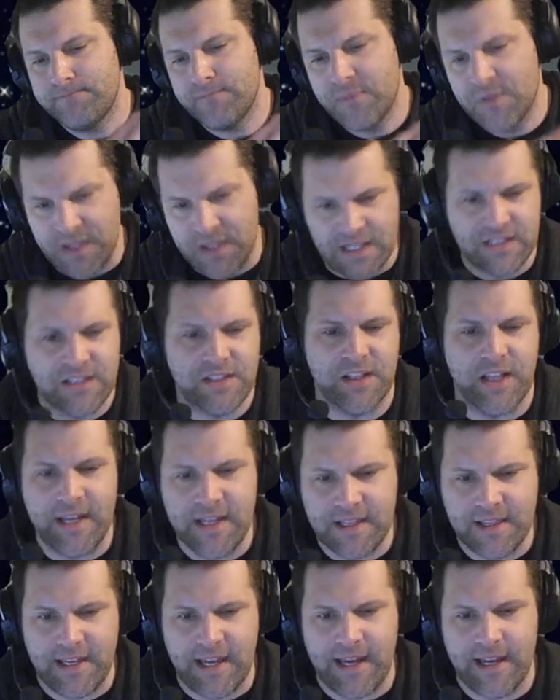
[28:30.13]
Things
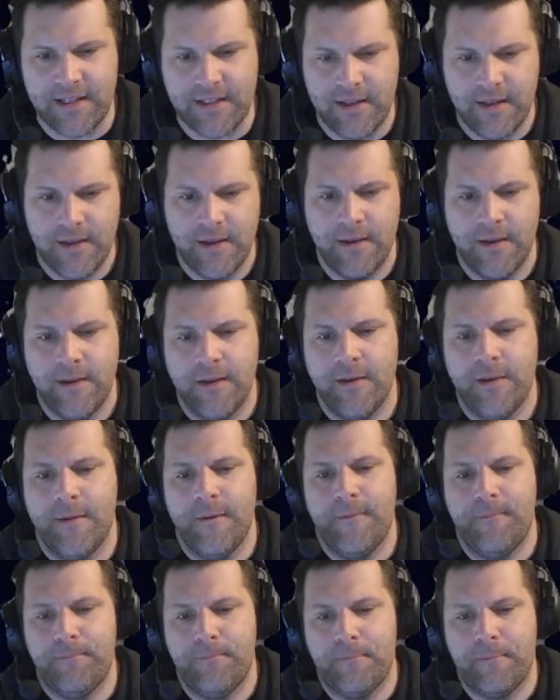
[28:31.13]
like that.
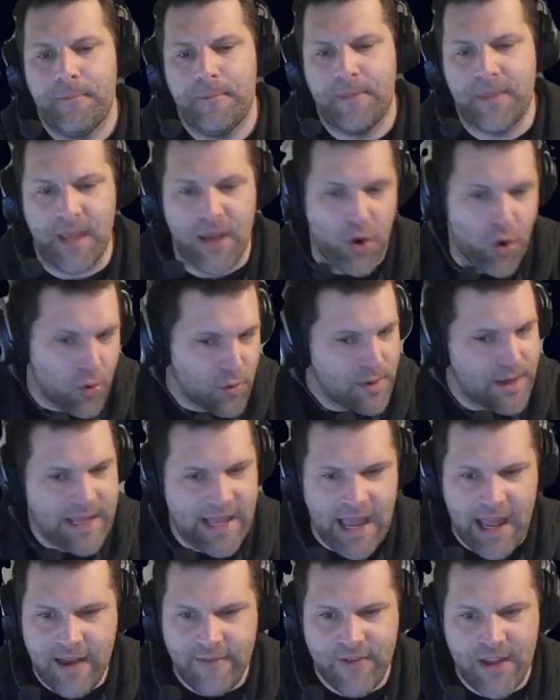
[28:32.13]
They already
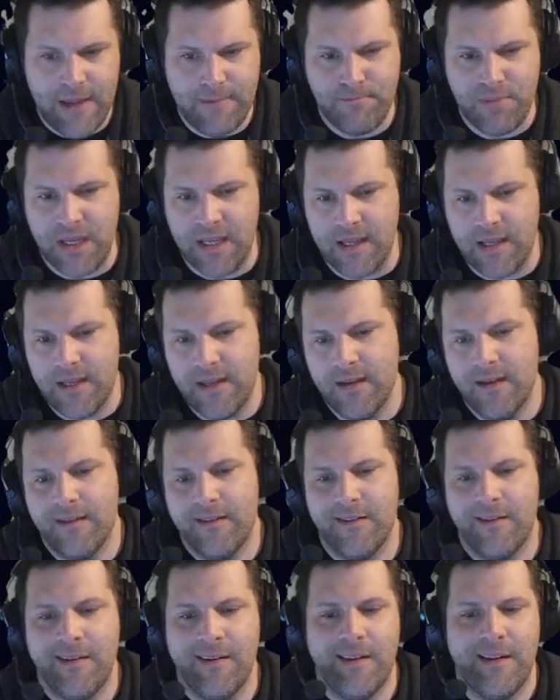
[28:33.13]
have AP.
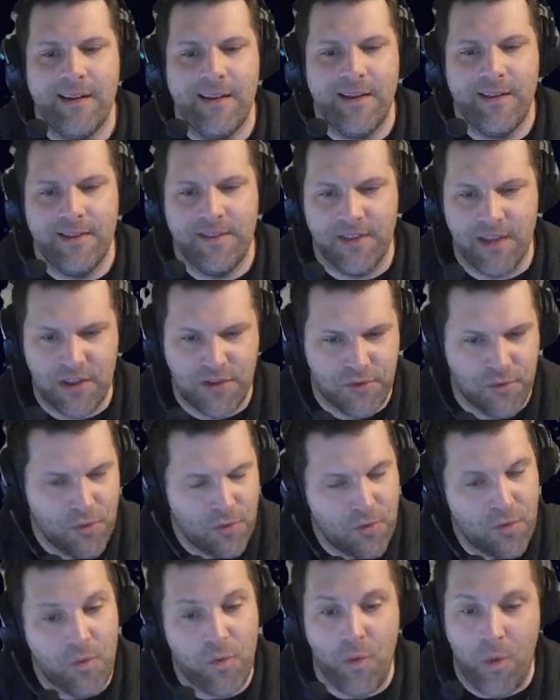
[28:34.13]
They throw
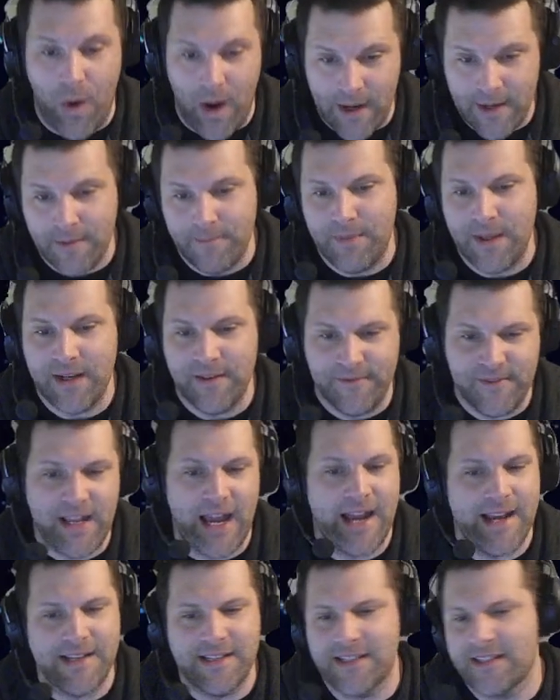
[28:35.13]
quite a bit of
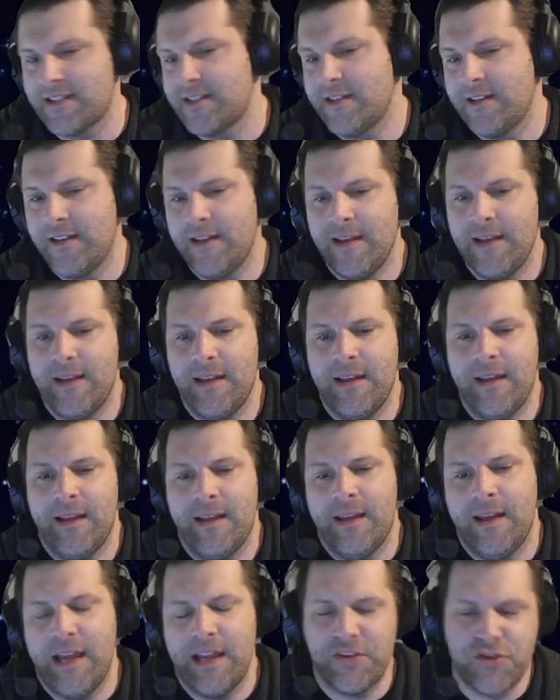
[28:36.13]
dice.
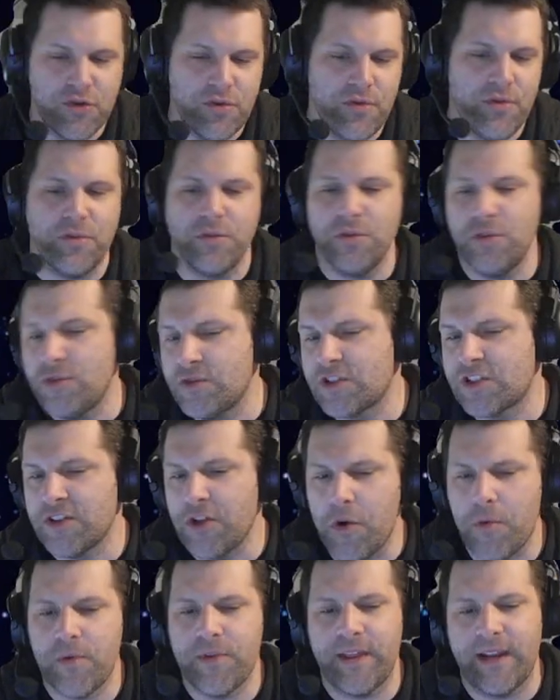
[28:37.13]
And sure, they're a little
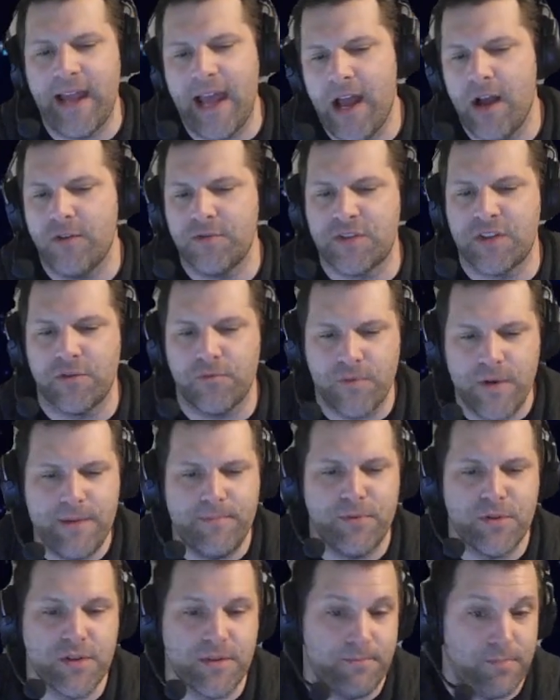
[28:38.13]
slower than Hounds and
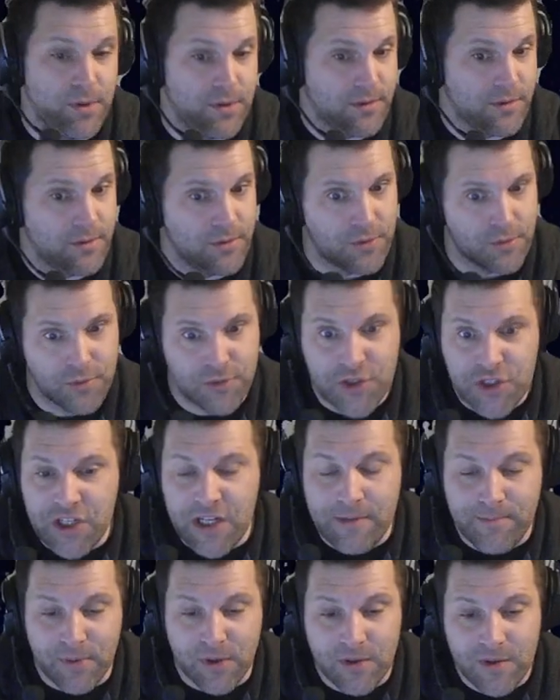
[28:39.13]
Reapers, but they're a little
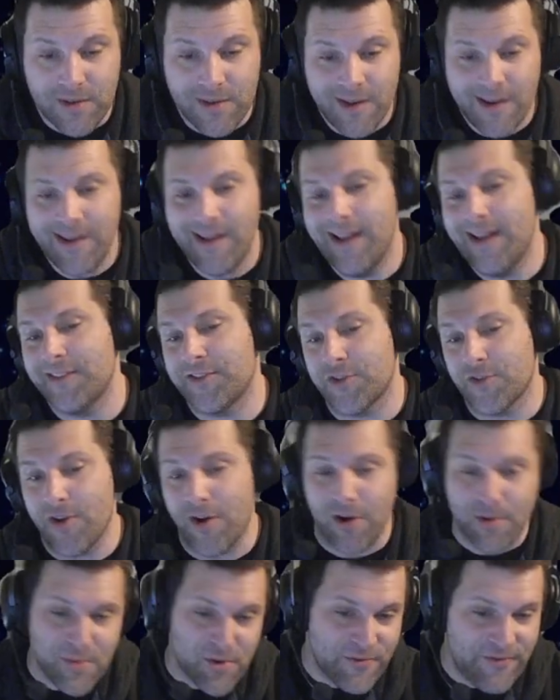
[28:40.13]
cheaper, and they're
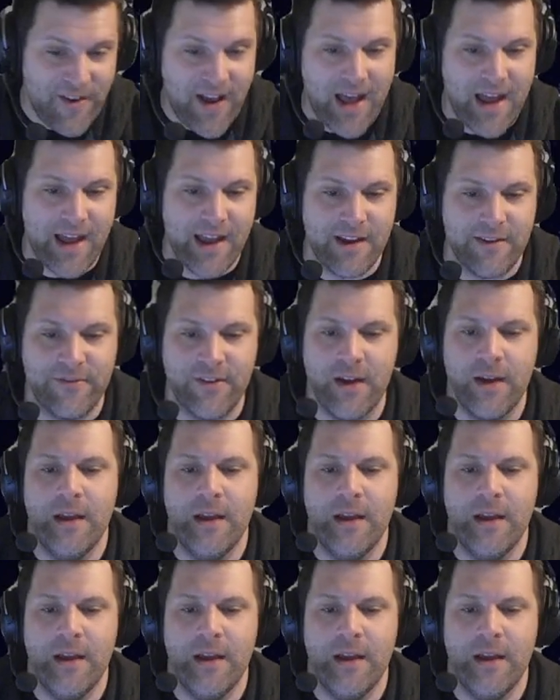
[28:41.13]
armor 5,